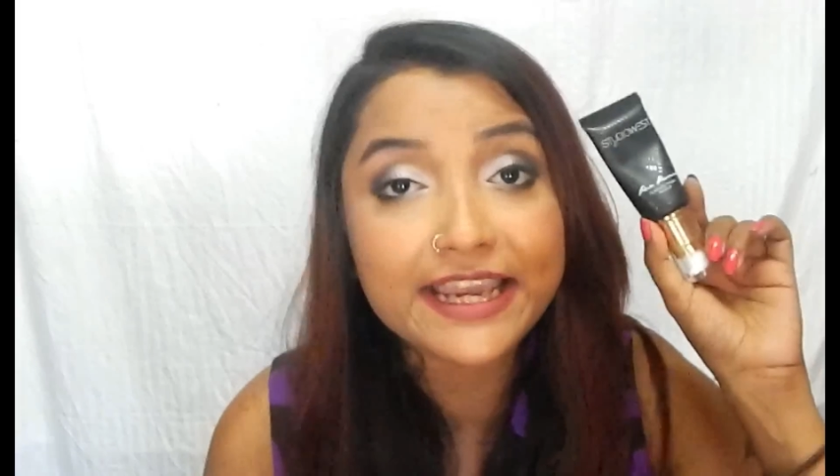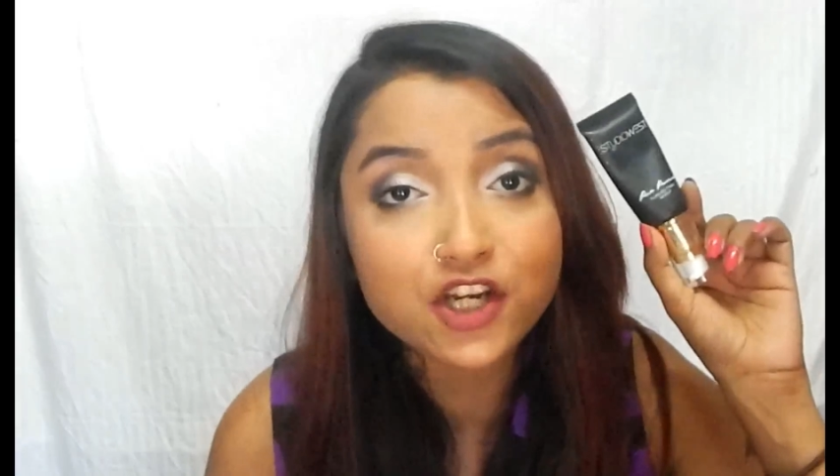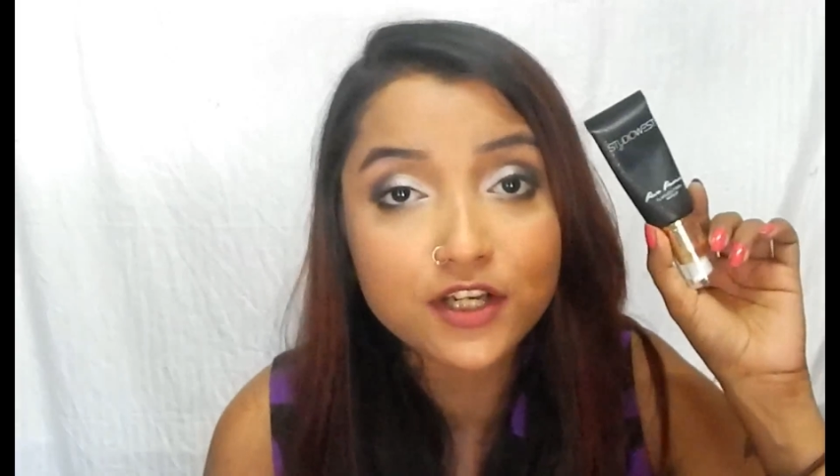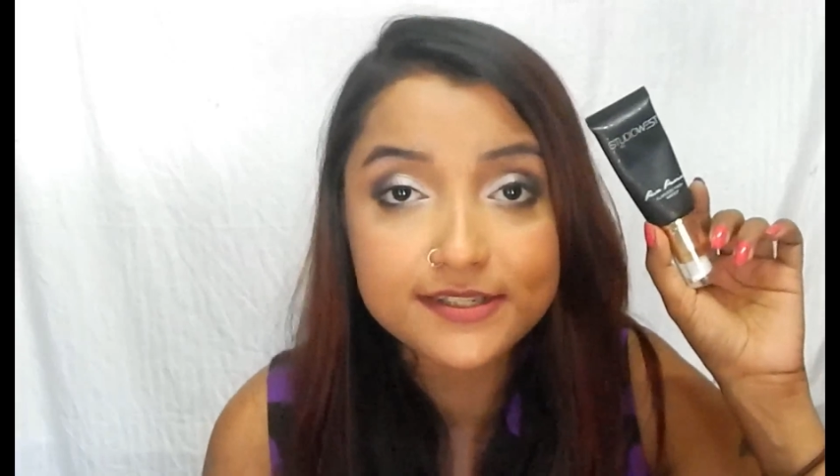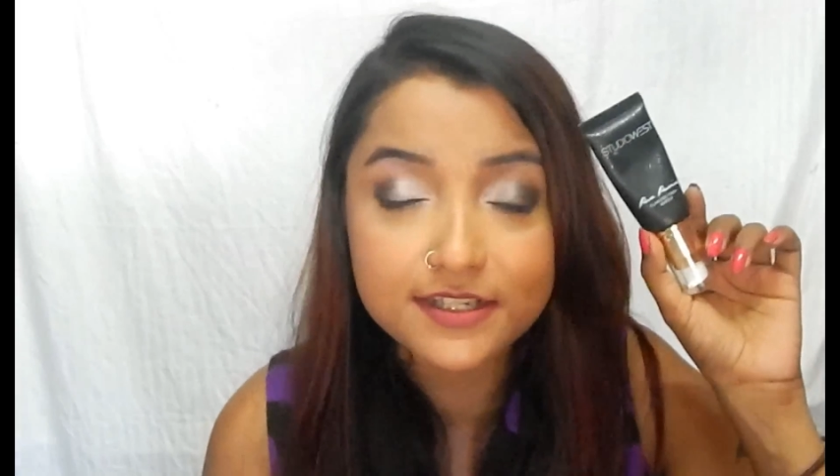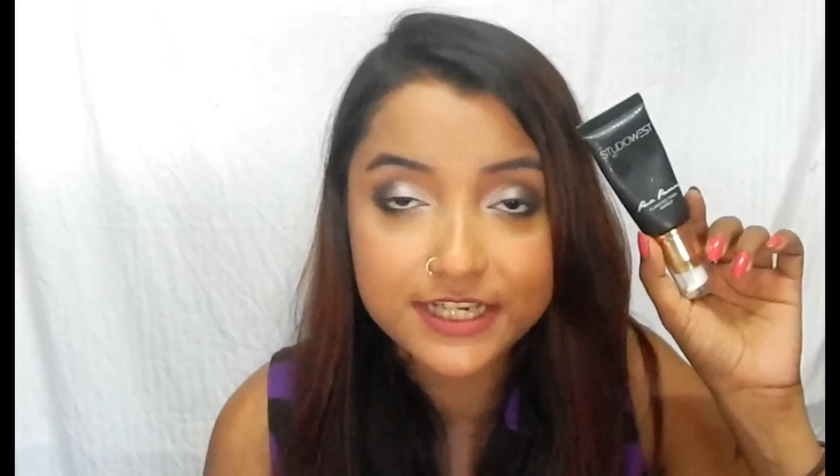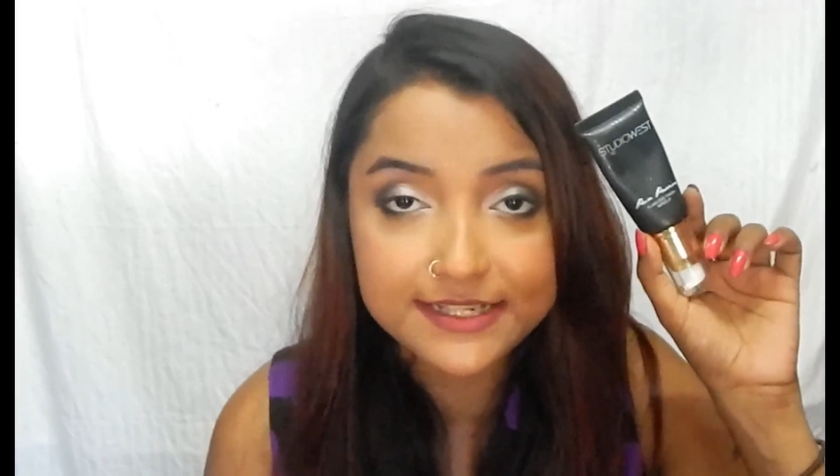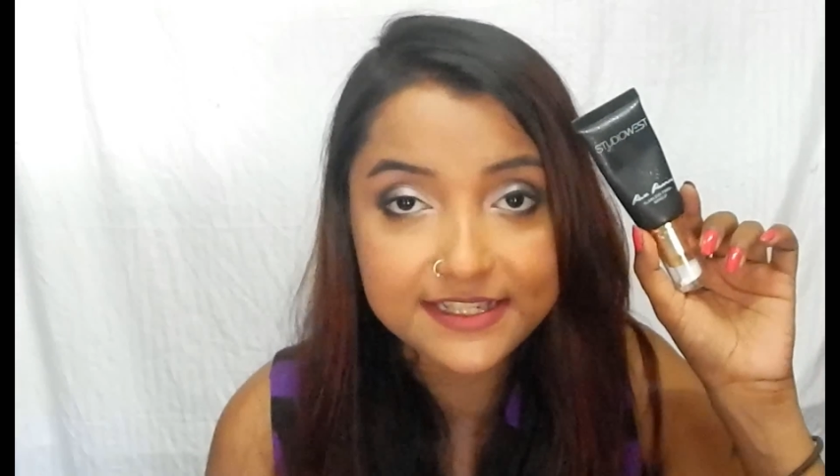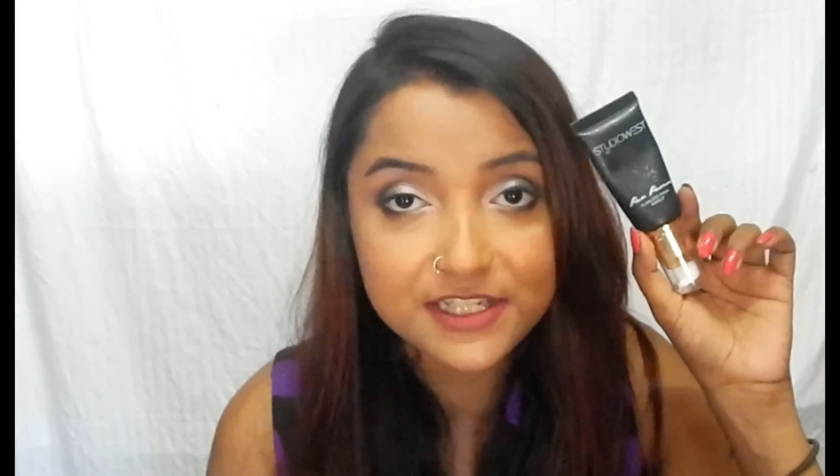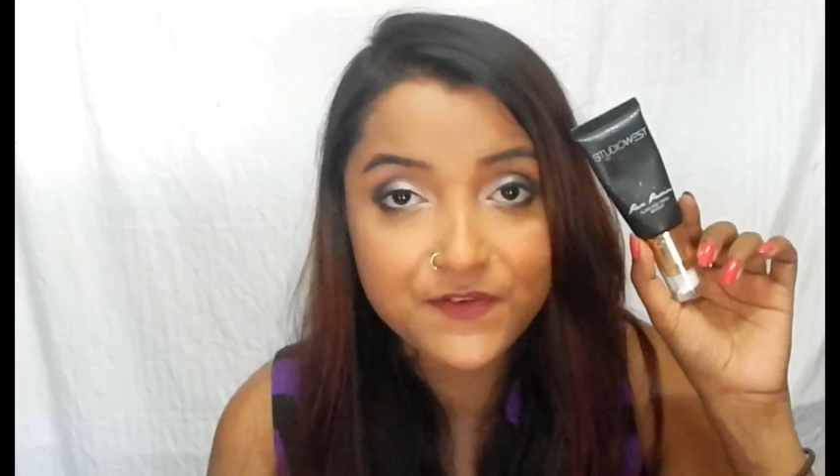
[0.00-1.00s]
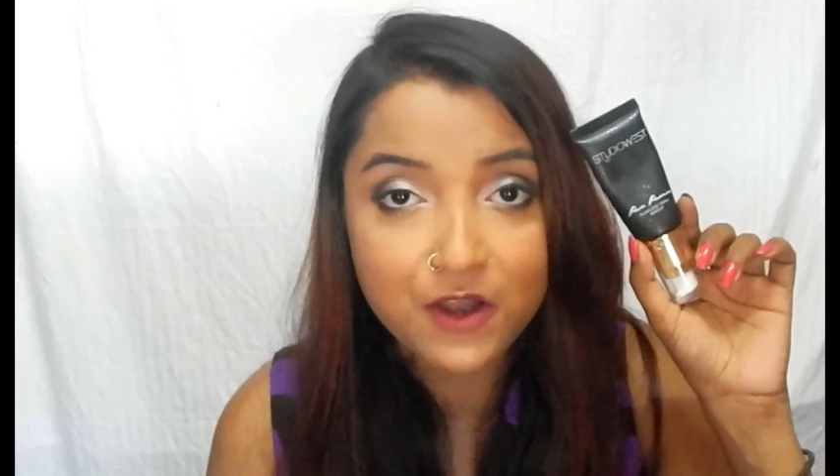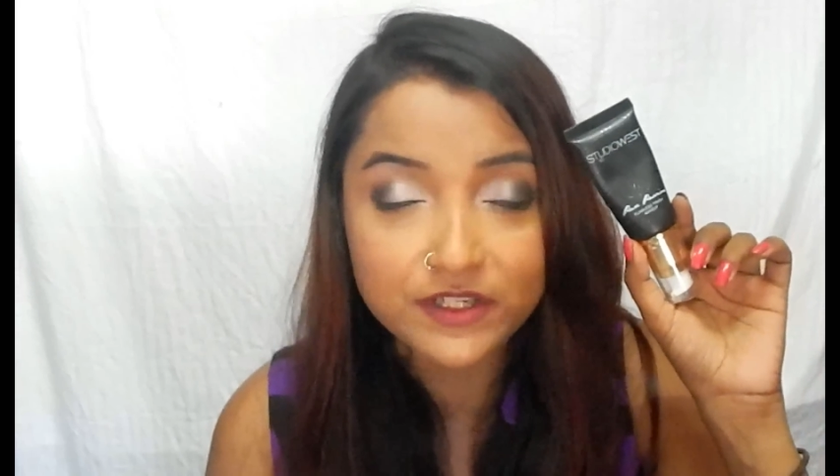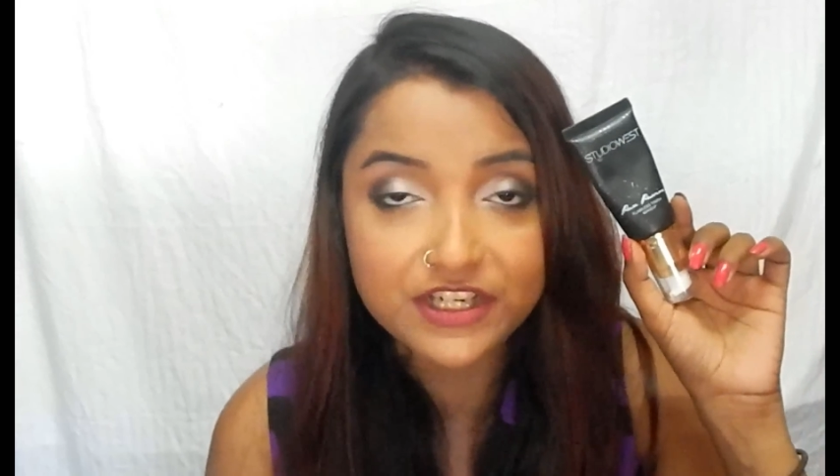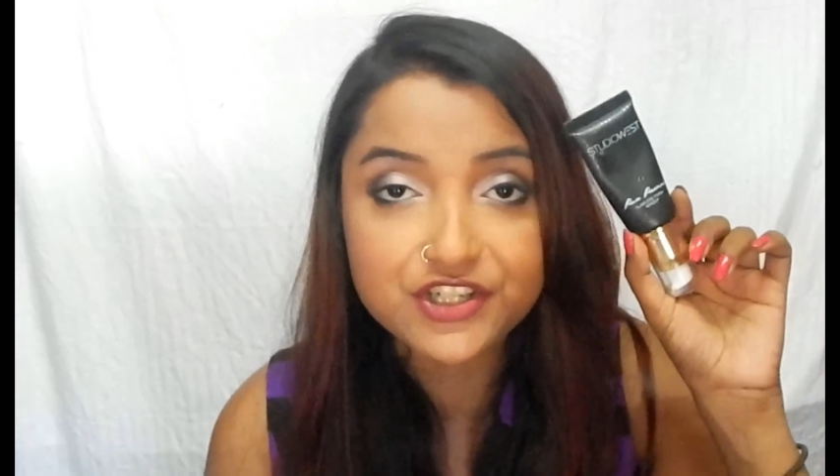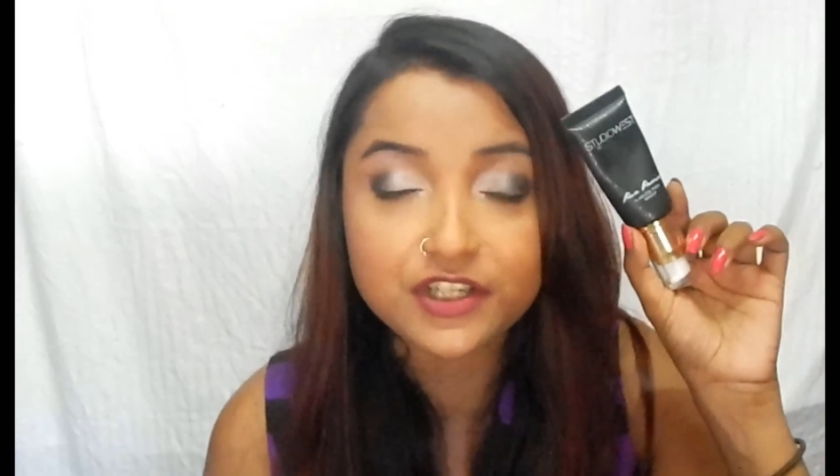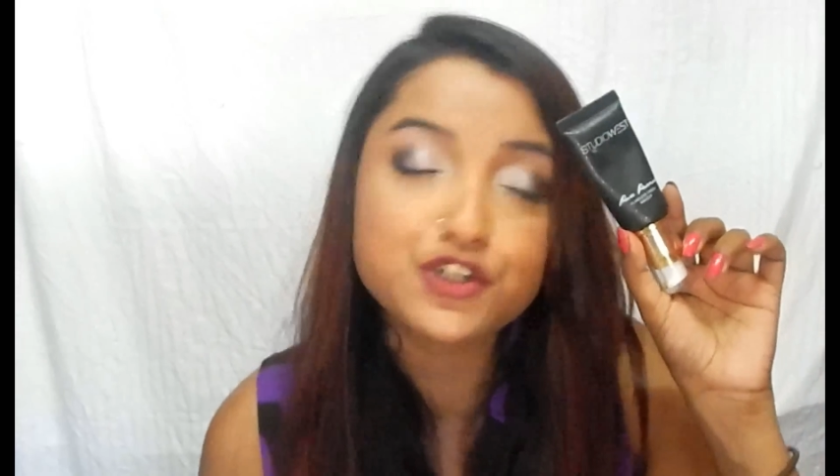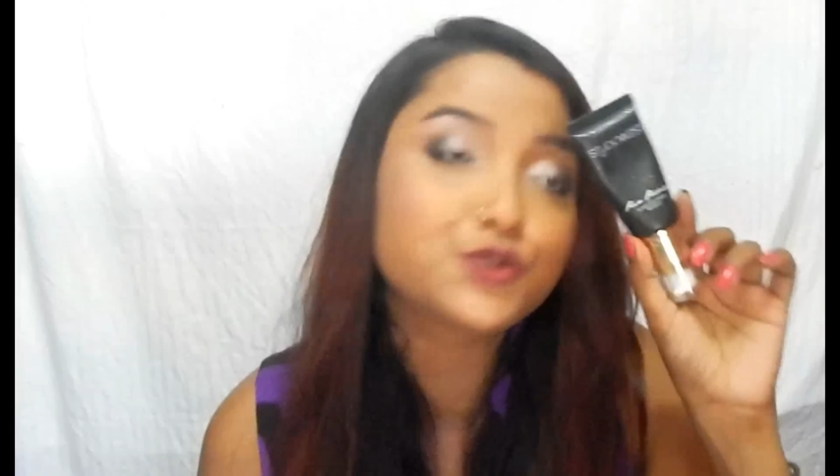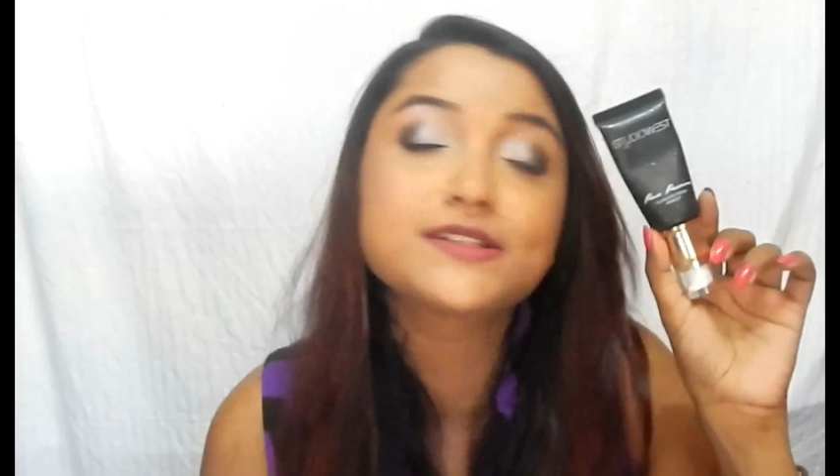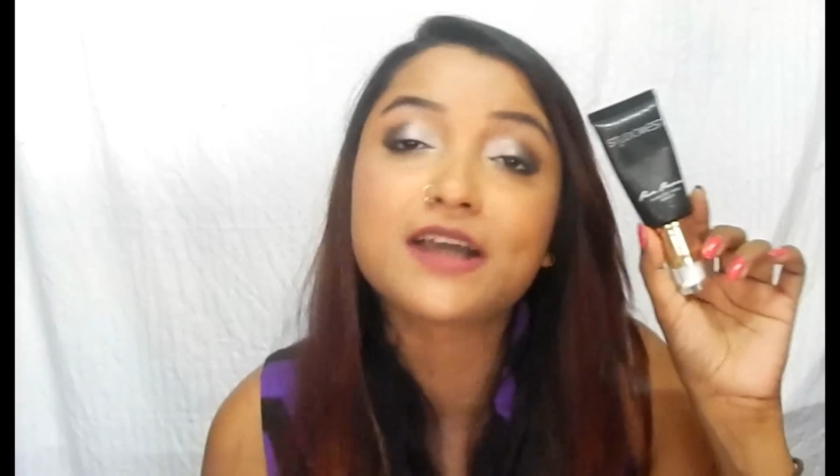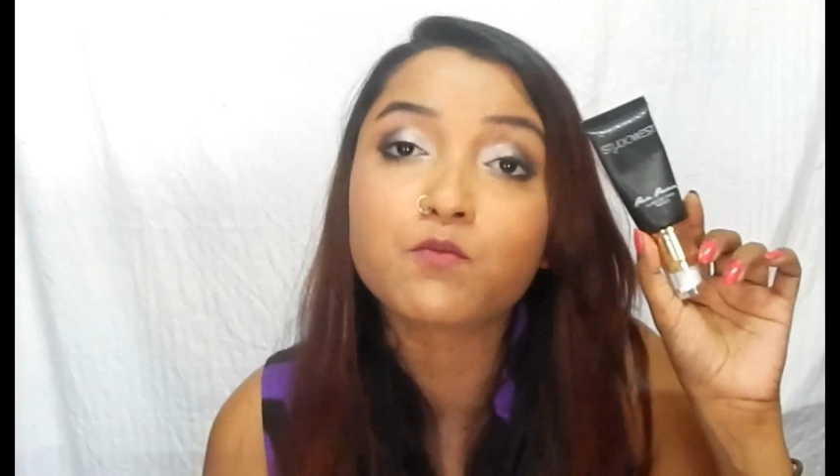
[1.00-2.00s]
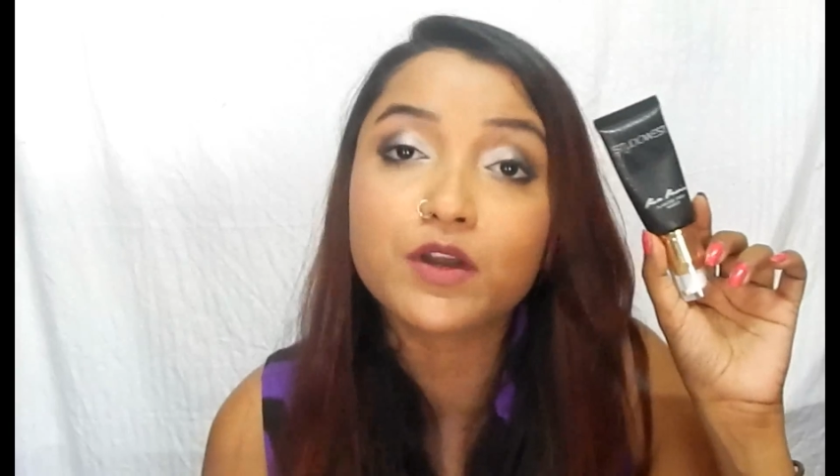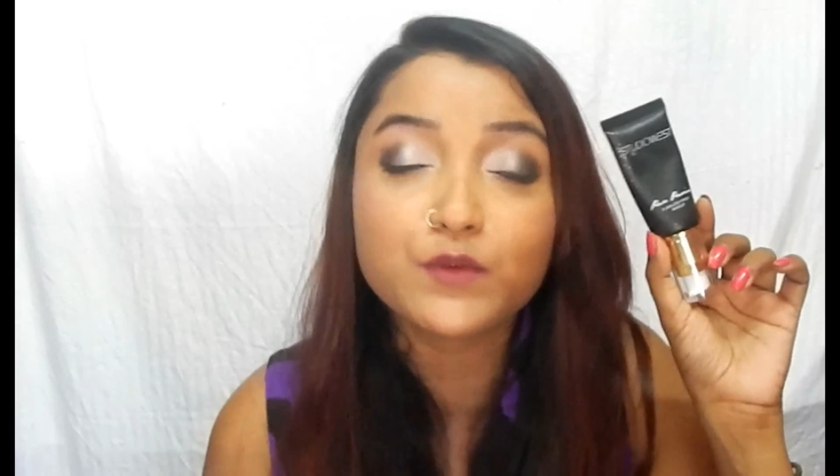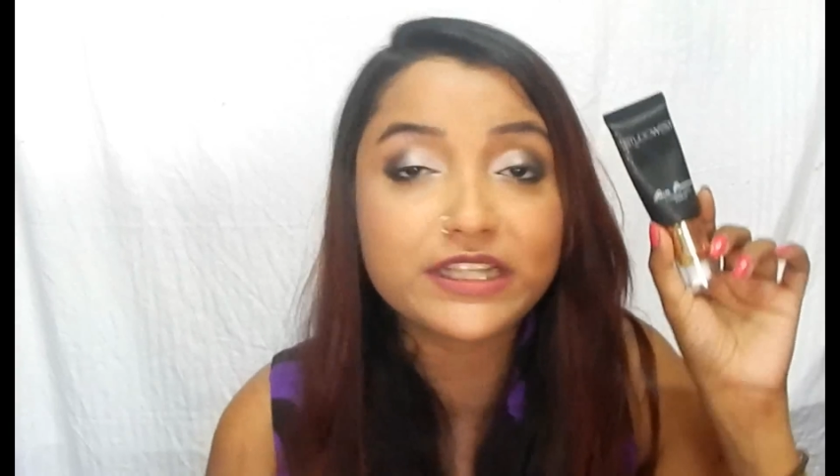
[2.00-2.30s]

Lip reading: Again, not suggest this foundation to someone